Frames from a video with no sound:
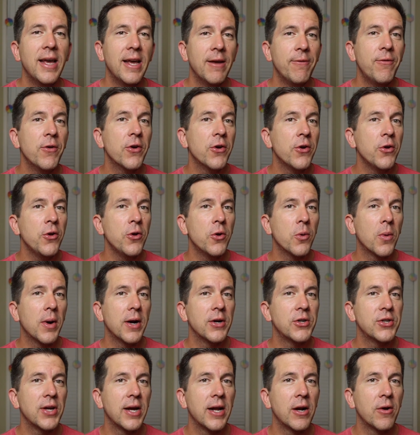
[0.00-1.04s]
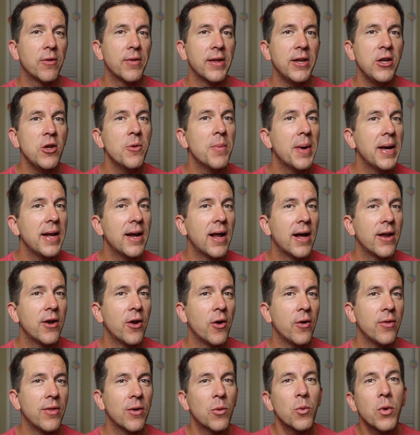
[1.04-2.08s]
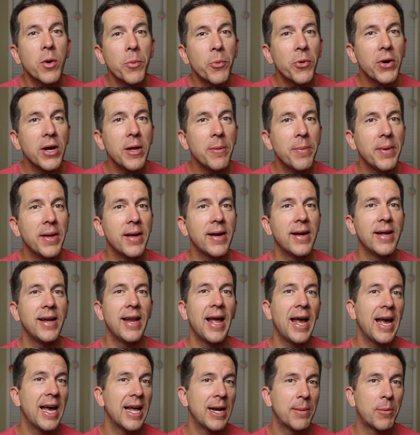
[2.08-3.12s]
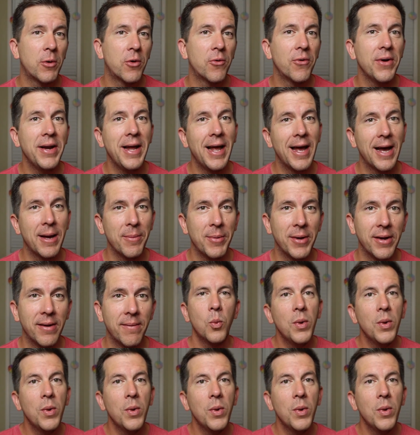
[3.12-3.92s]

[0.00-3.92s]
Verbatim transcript: If you're new to our channel, then you may not know that we're pretty big into animal rehabbing.